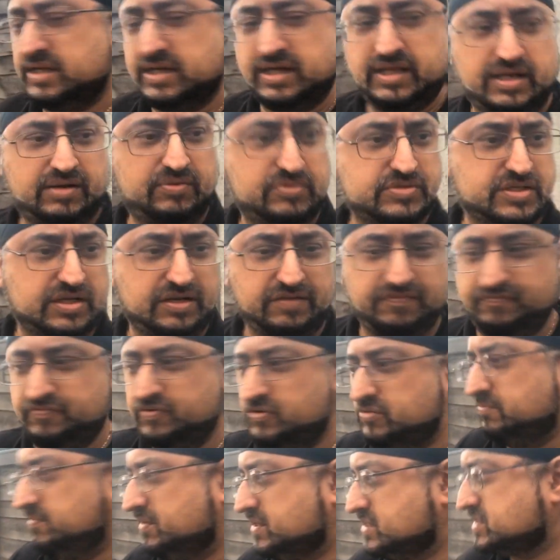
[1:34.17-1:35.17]
and I was going to
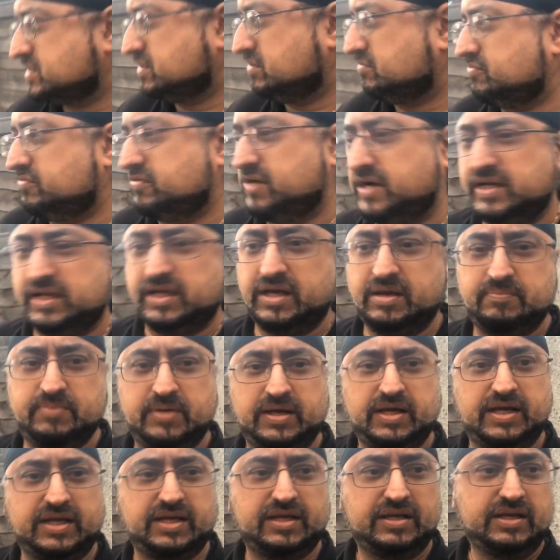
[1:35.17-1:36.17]
film myself running a
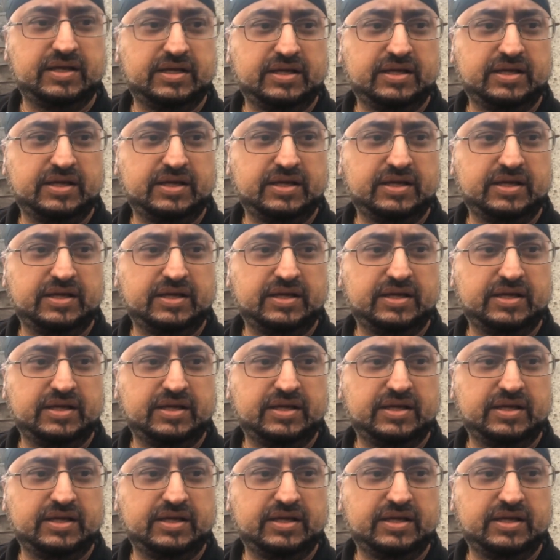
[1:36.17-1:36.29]
bit,